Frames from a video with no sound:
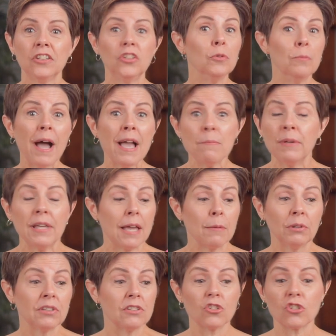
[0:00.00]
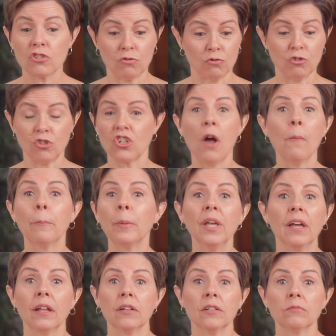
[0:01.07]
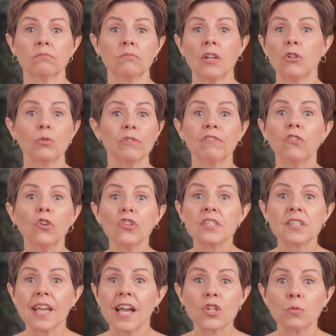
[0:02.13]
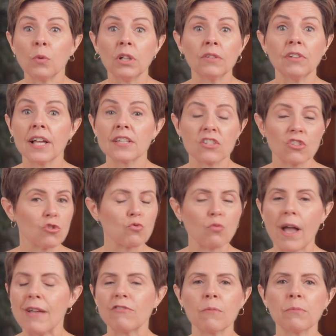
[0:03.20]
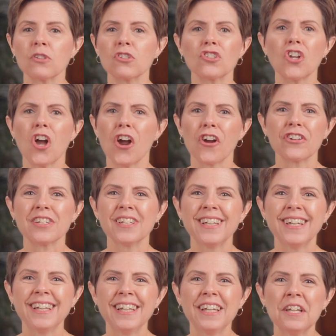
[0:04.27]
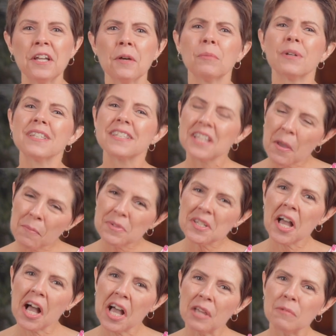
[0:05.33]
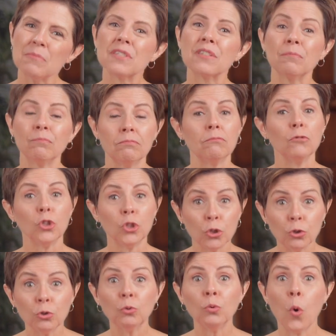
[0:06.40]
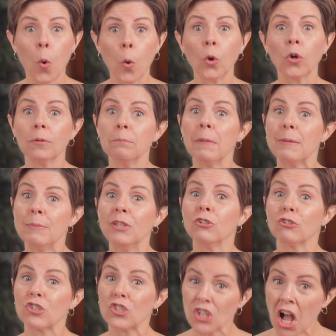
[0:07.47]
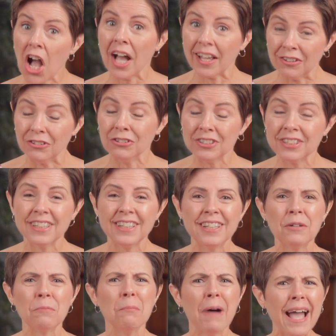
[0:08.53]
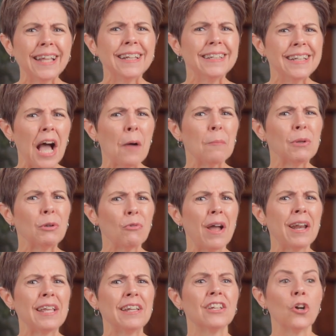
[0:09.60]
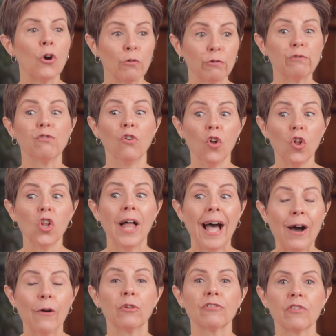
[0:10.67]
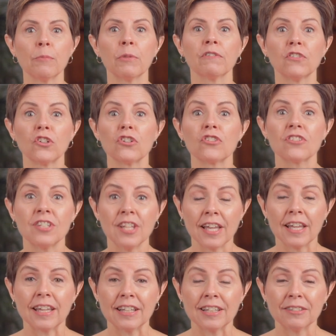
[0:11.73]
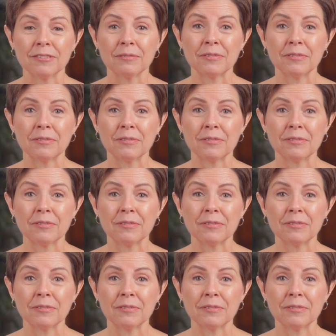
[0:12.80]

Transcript: You might be able to just jump in and do a full schedule of lessons right from the start, but sometimes you or maybe your child might not be ready to go full out from the first day.